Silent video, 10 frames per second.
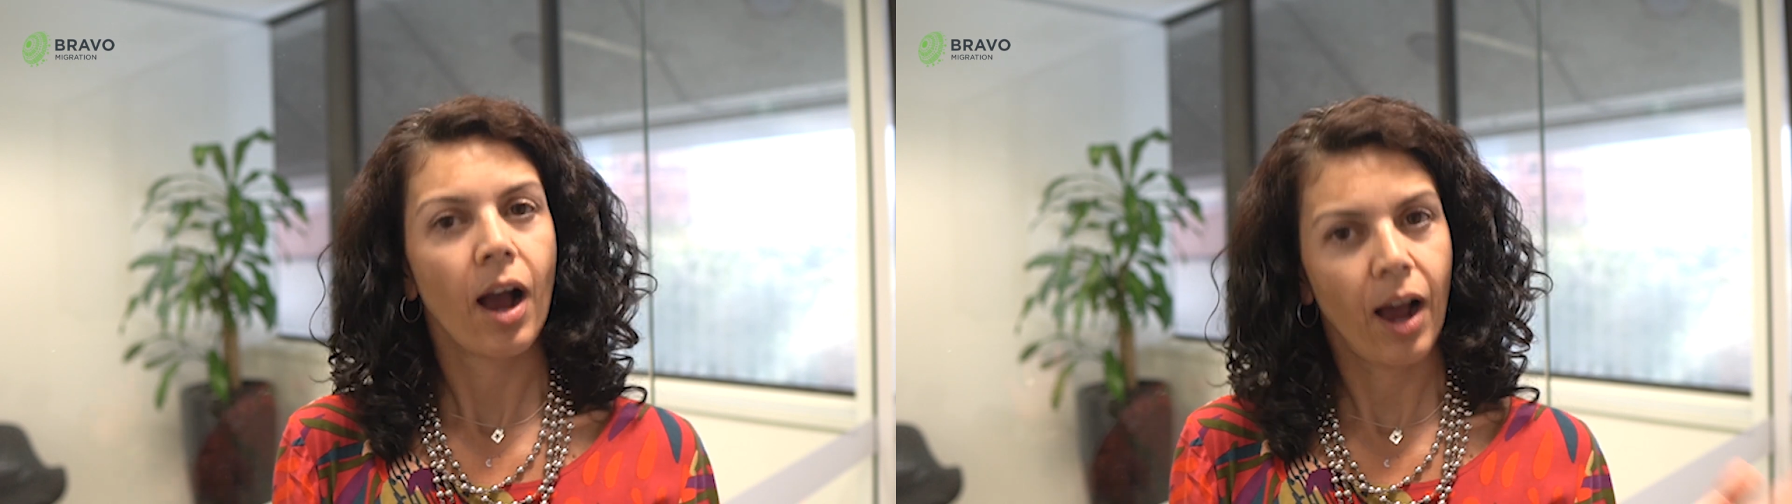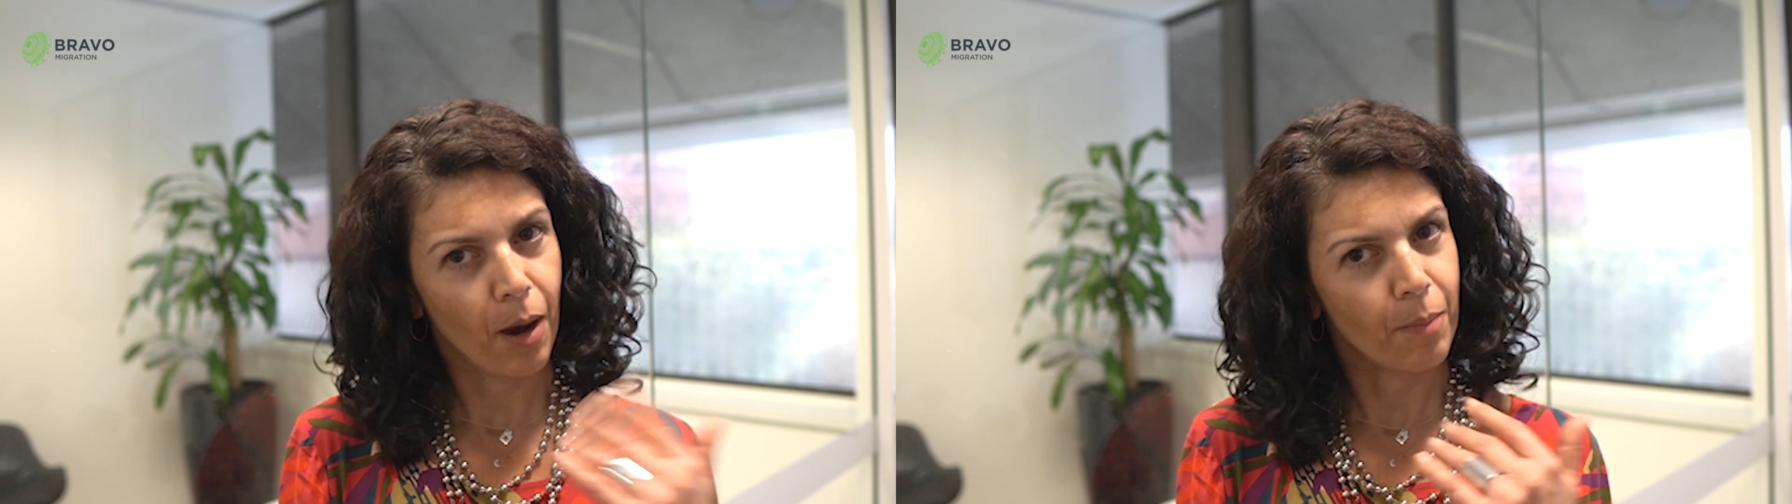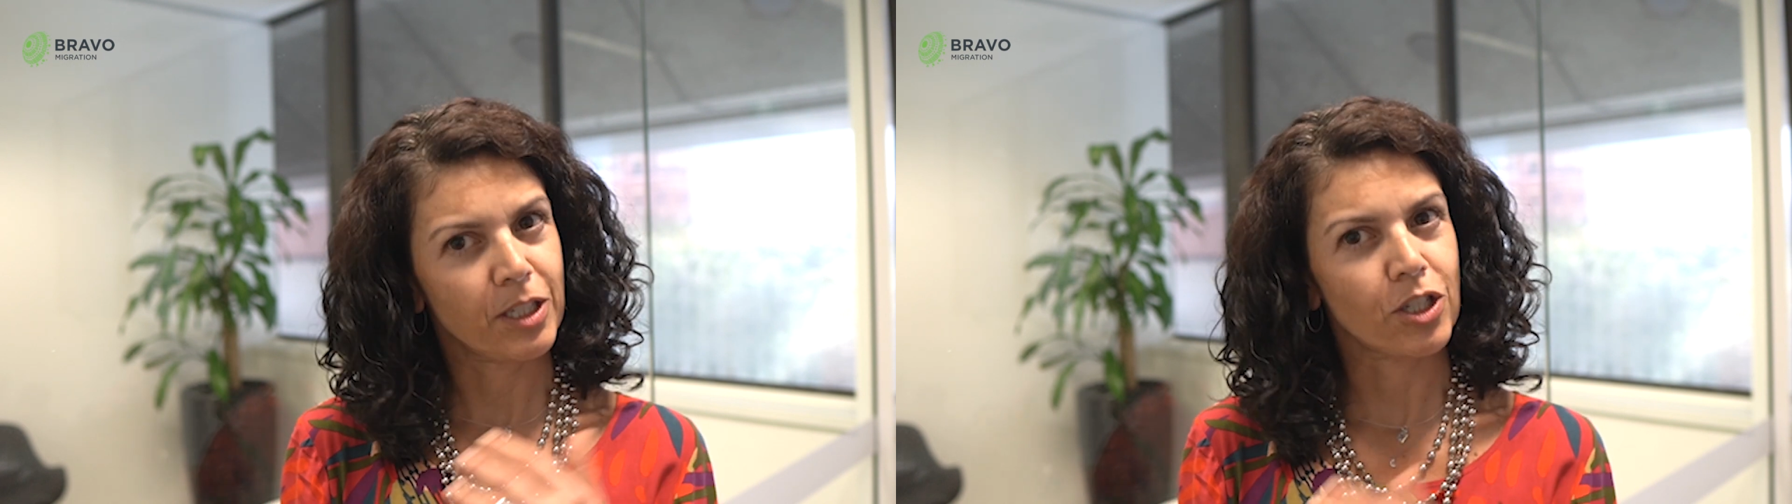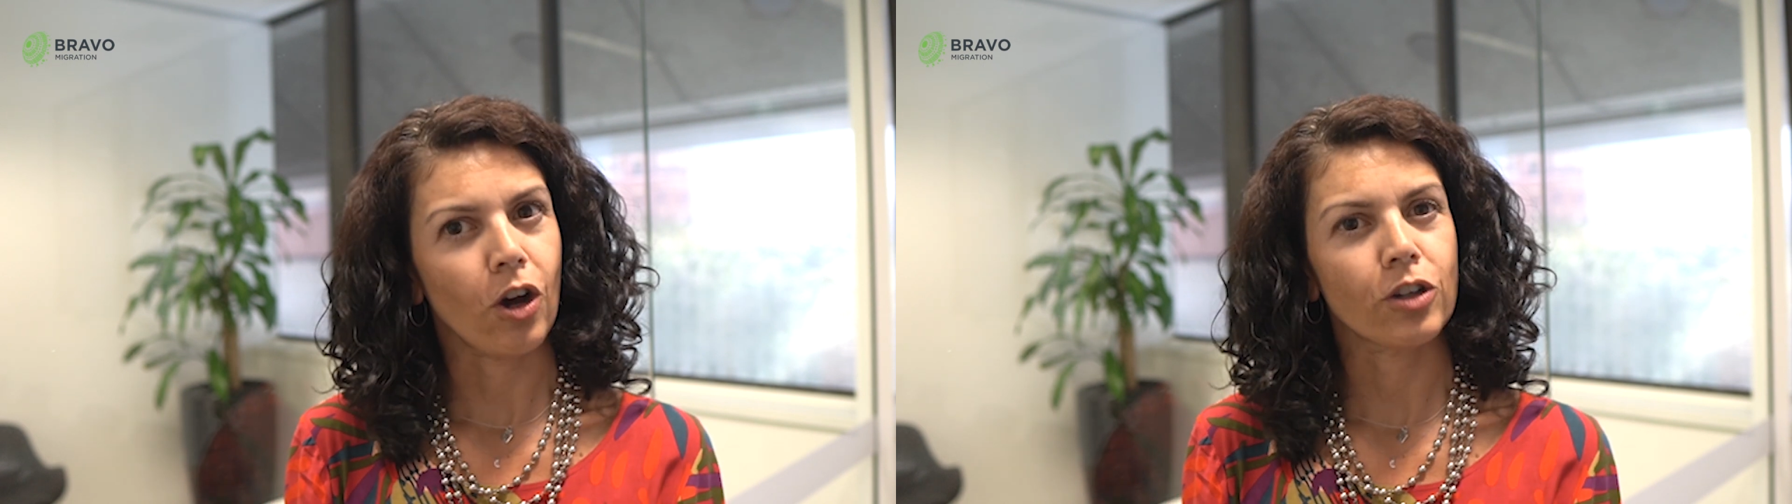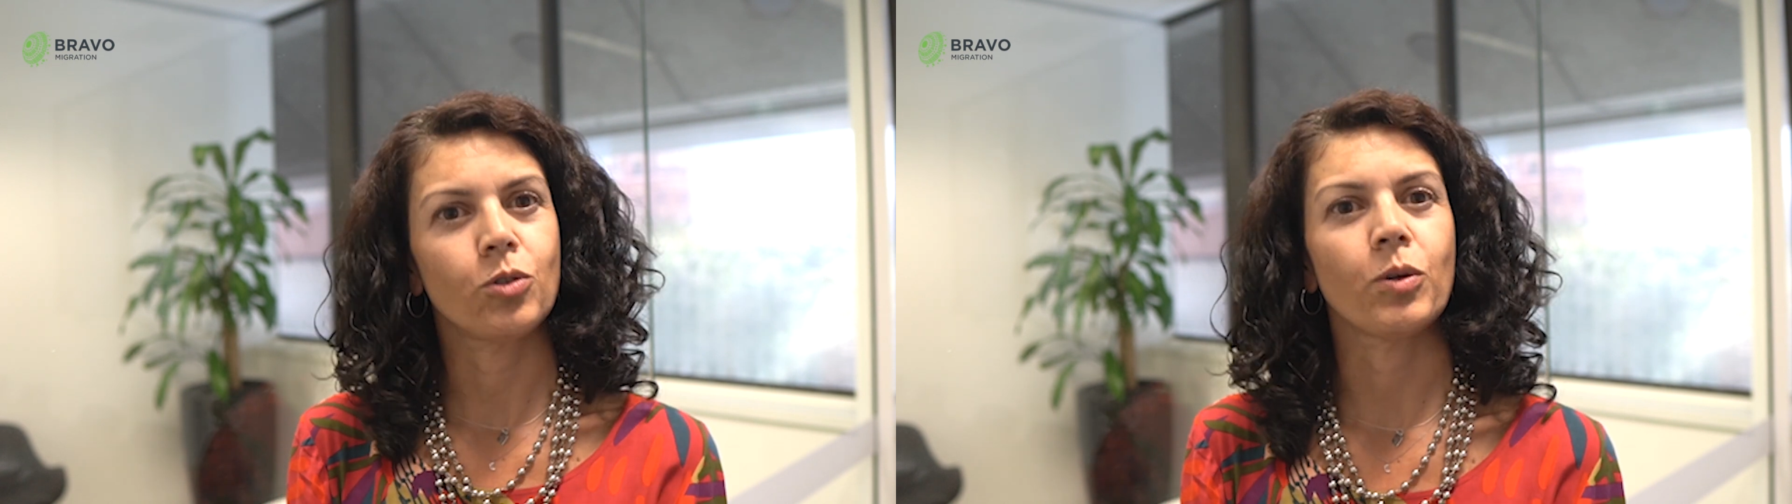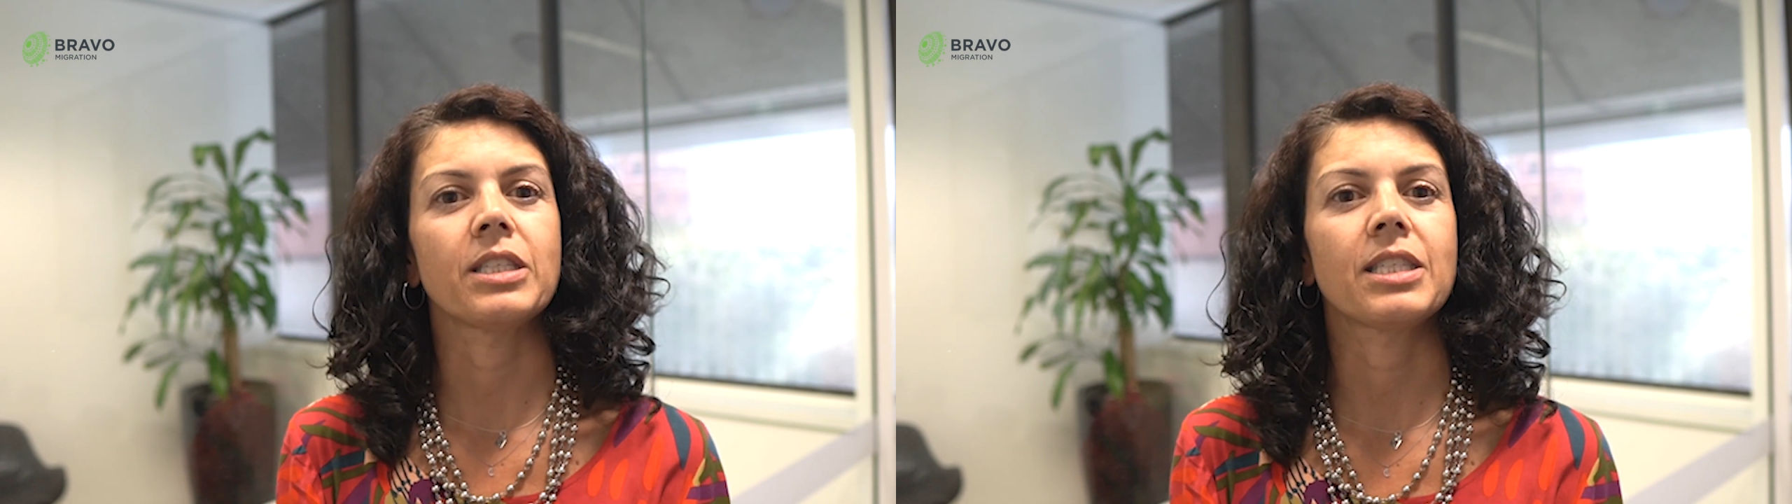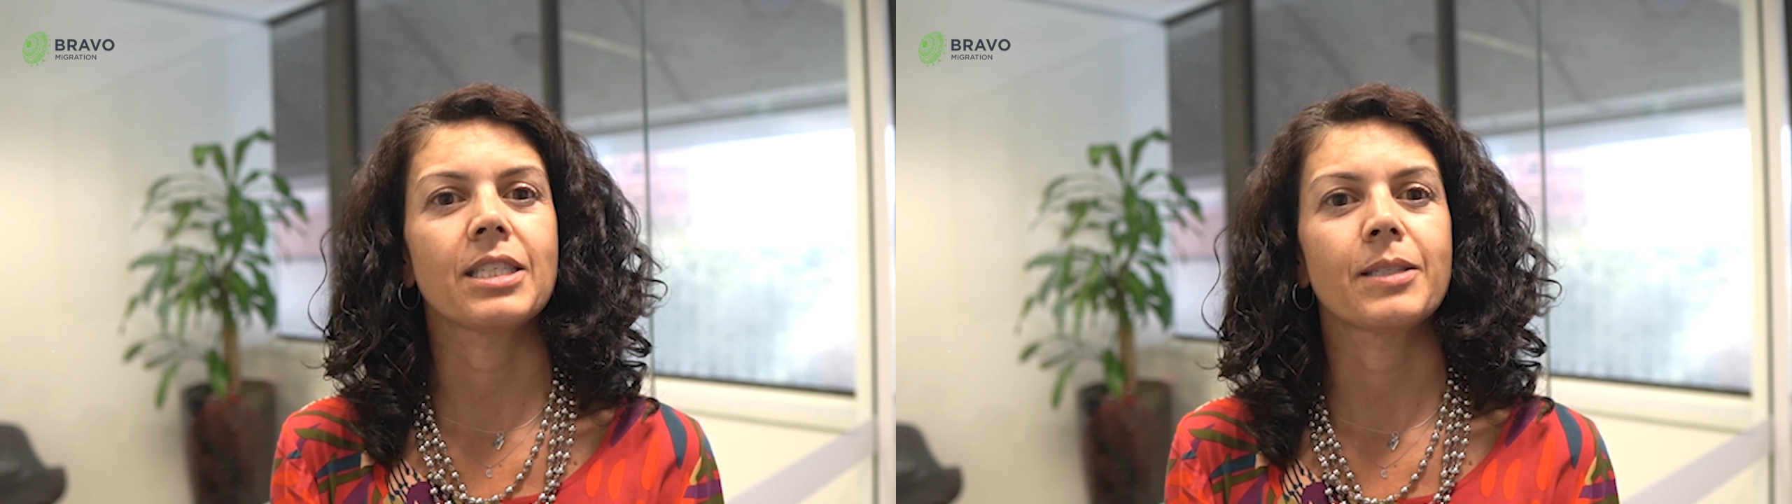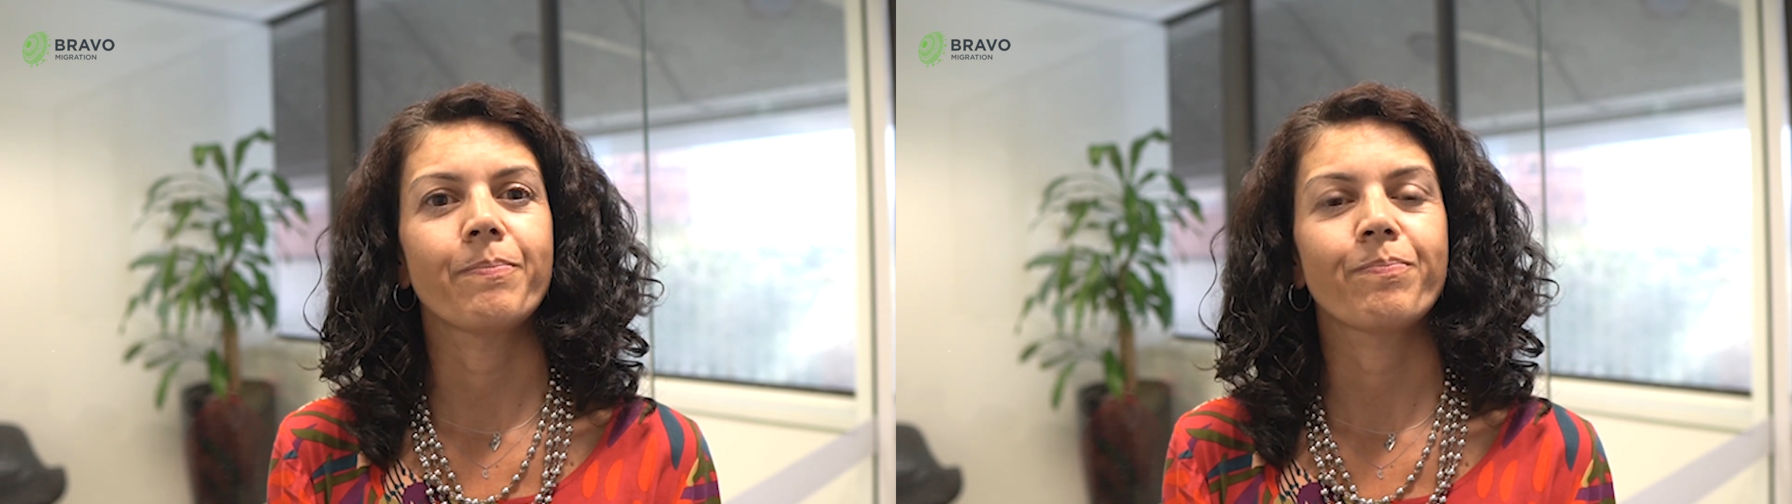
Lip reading: come and talk to us.